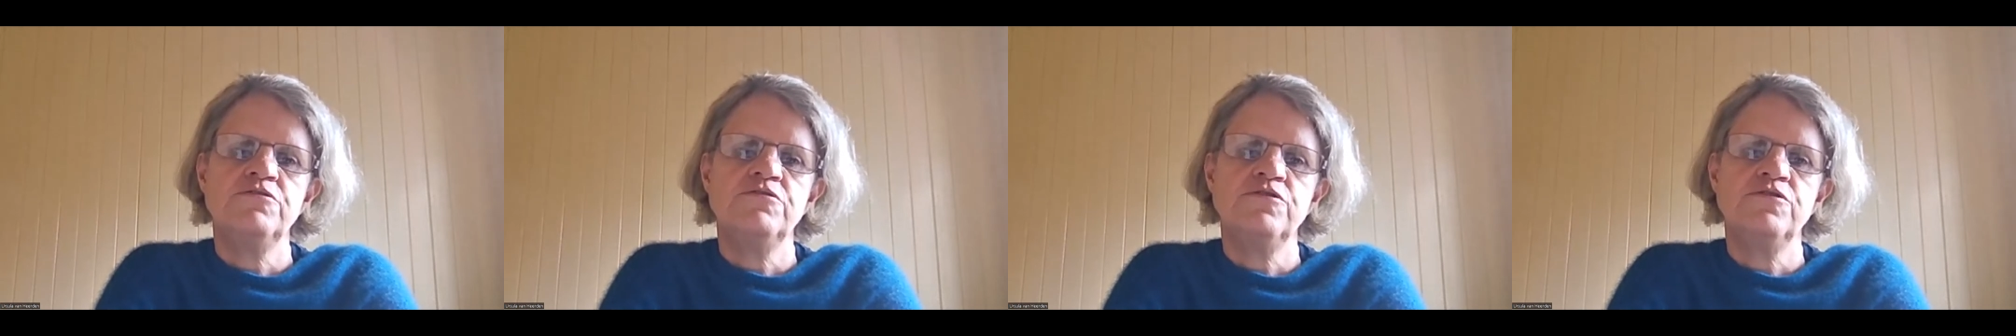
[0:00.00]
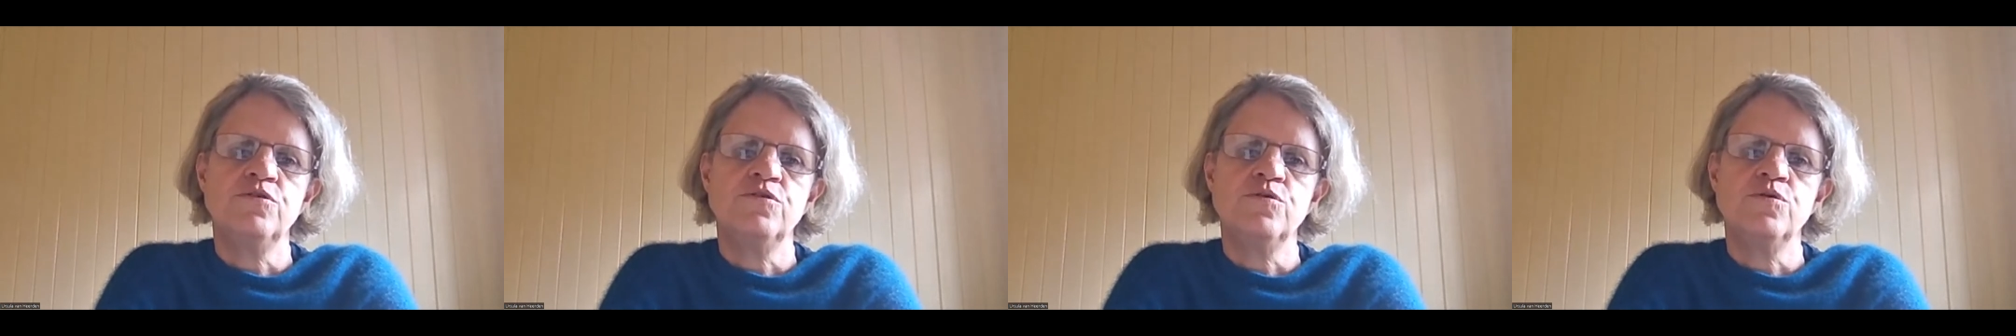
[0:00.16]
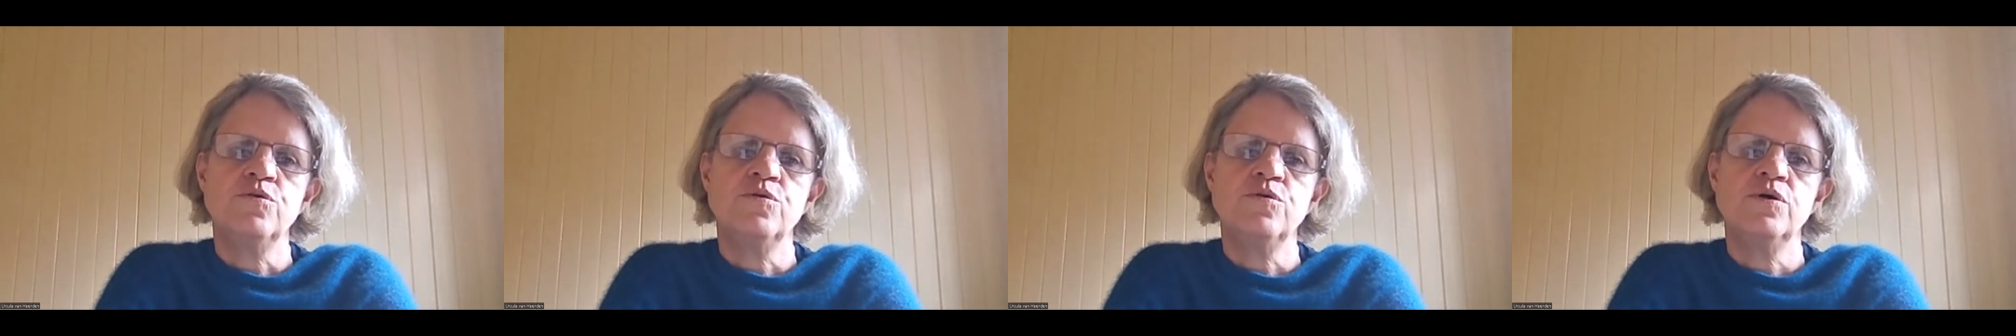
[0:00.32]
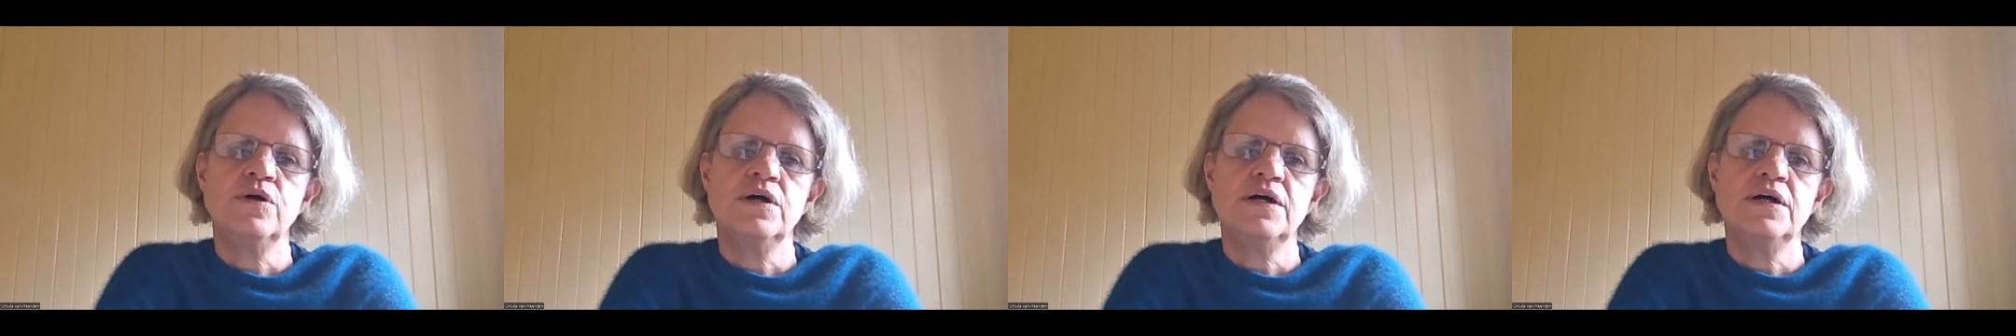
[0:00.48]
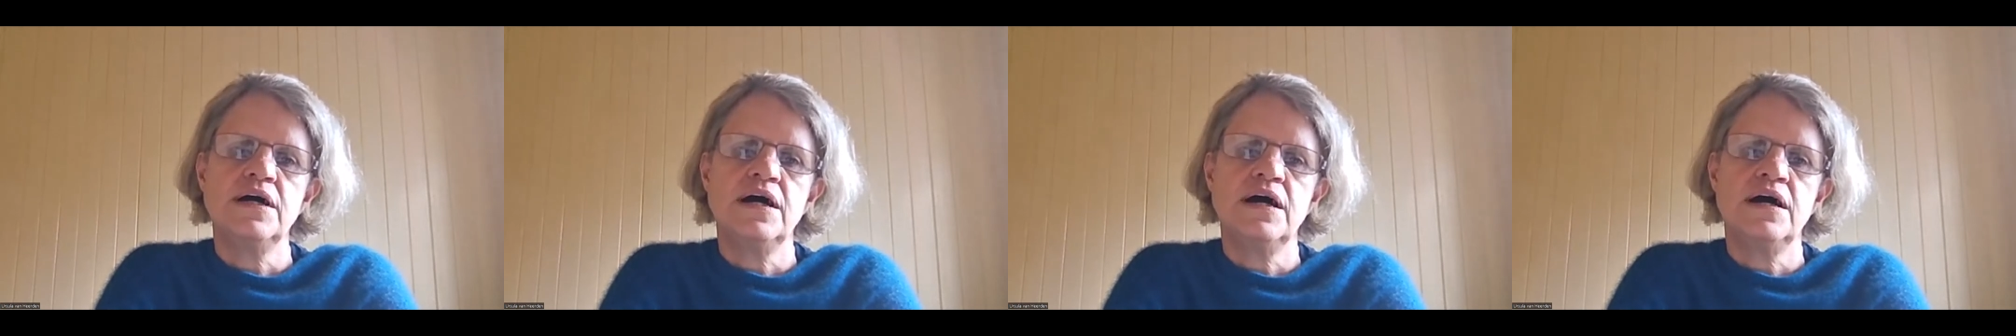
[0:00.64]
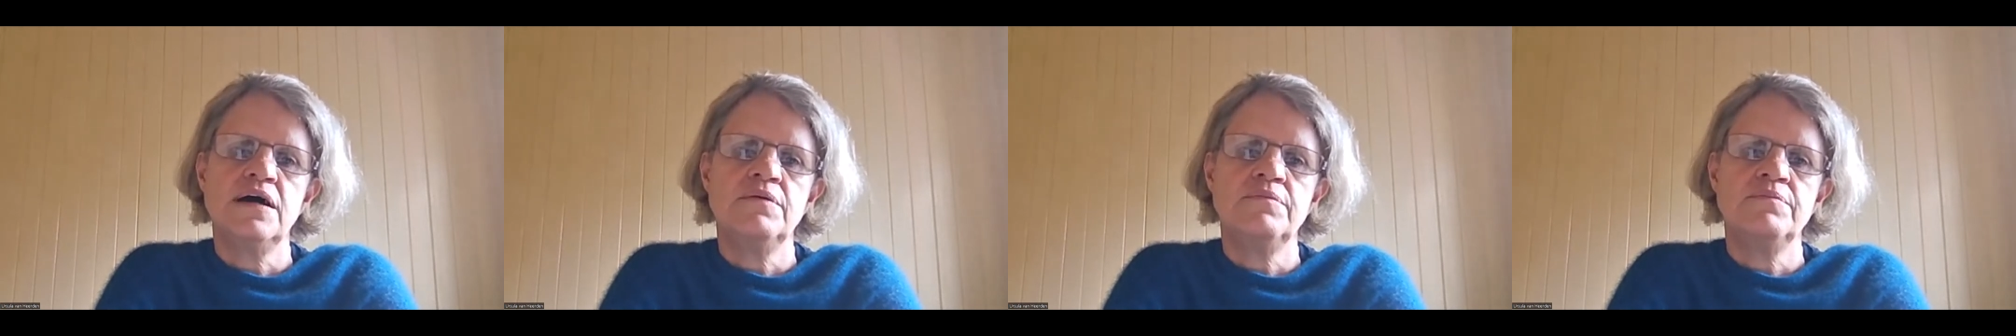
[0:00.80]

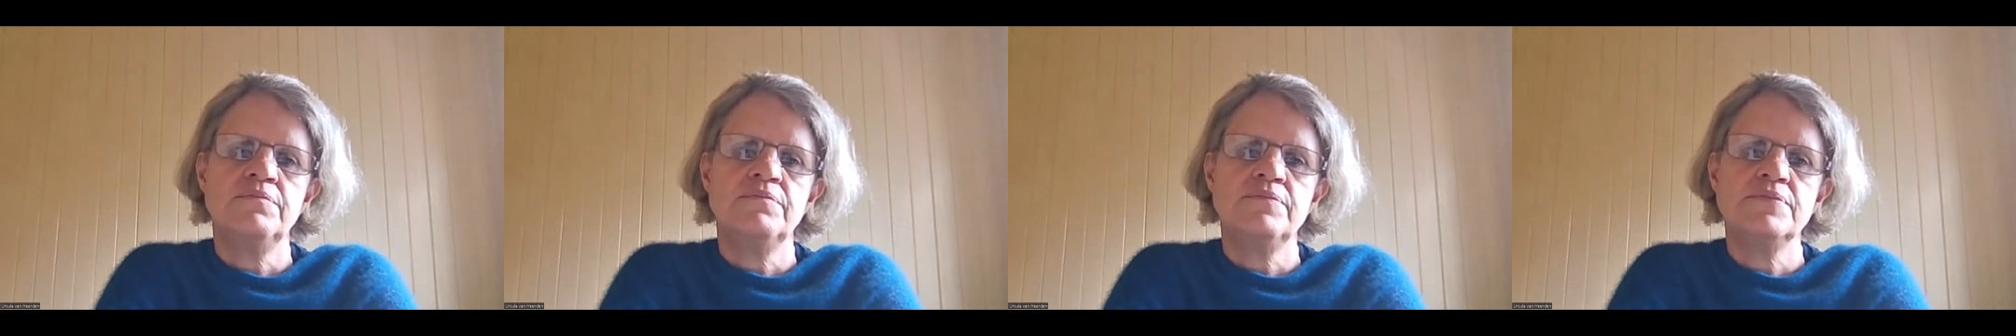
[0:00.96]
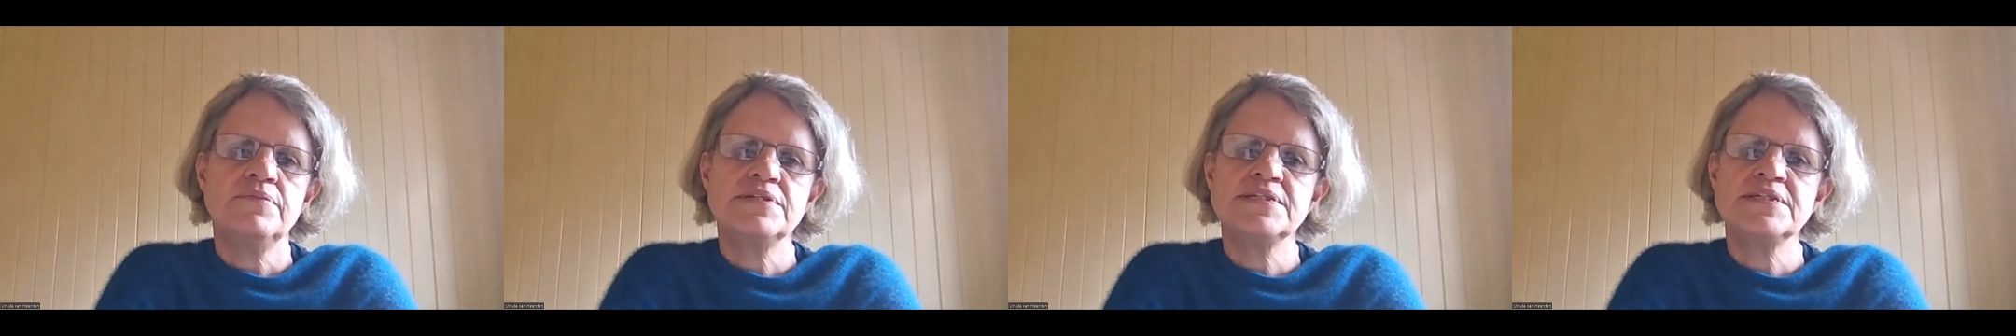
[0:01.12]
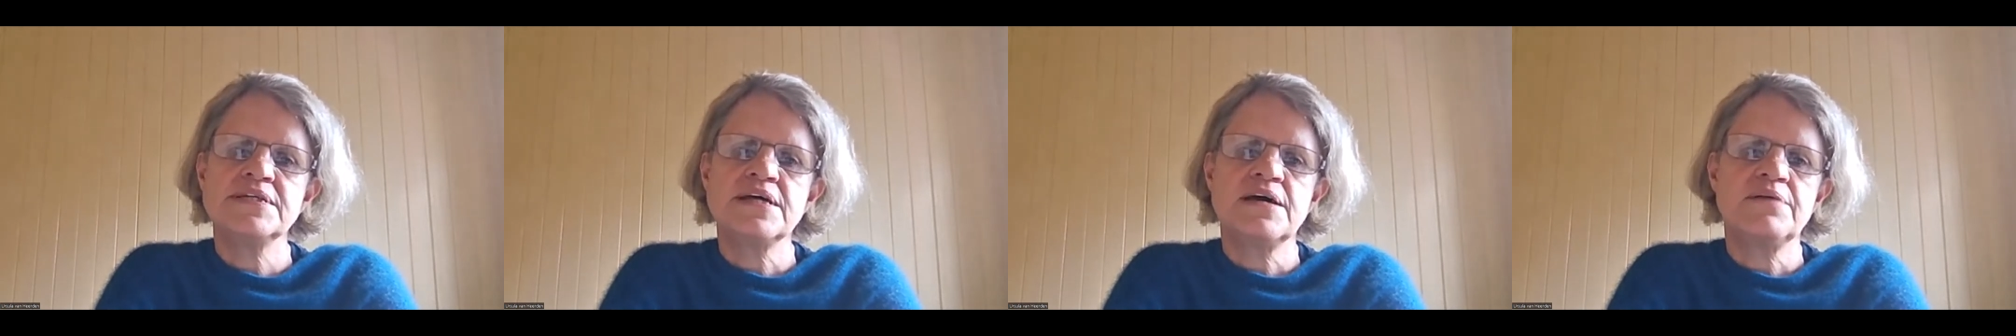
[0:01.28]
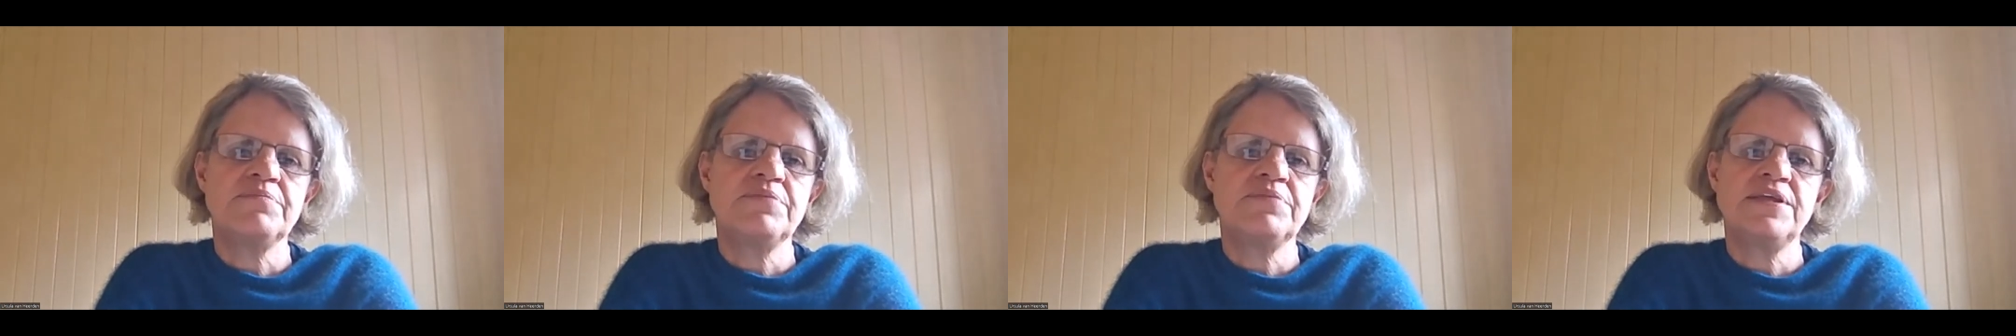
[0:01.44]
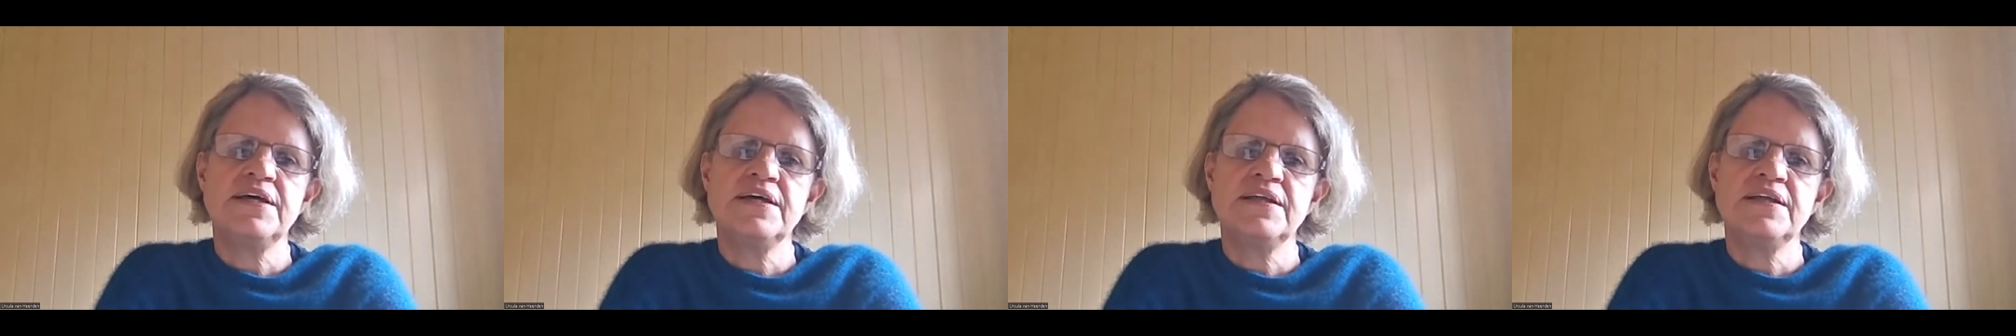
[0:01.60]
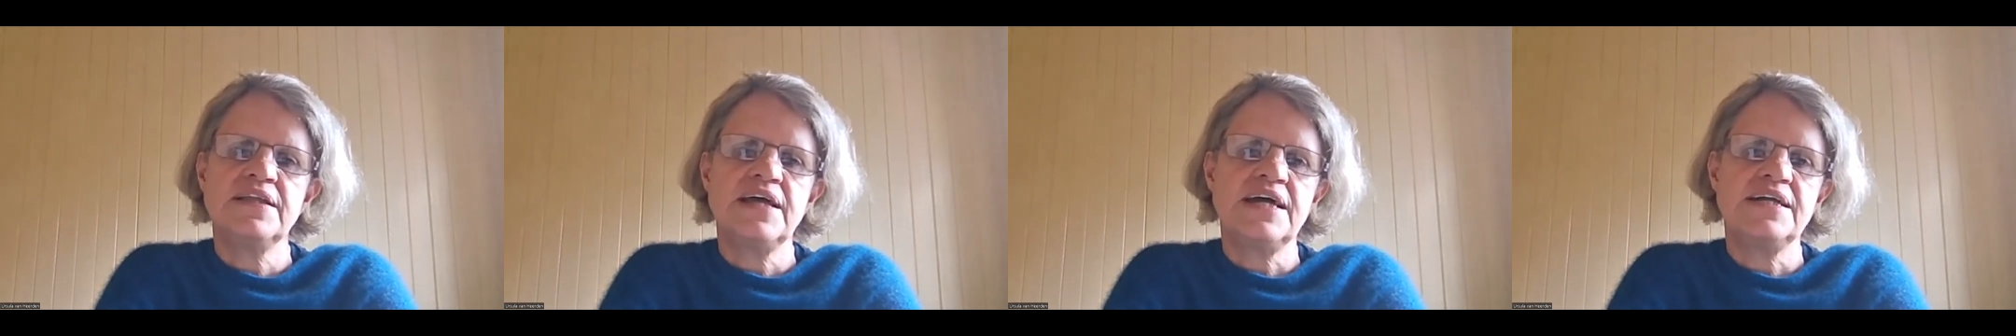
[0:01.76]
for um,
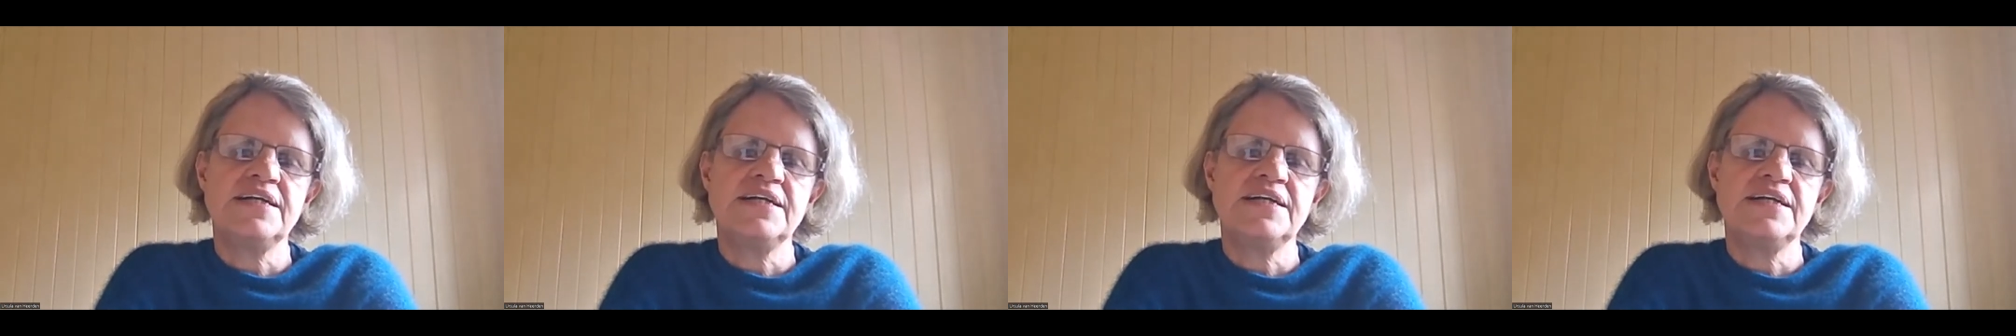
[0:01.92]
something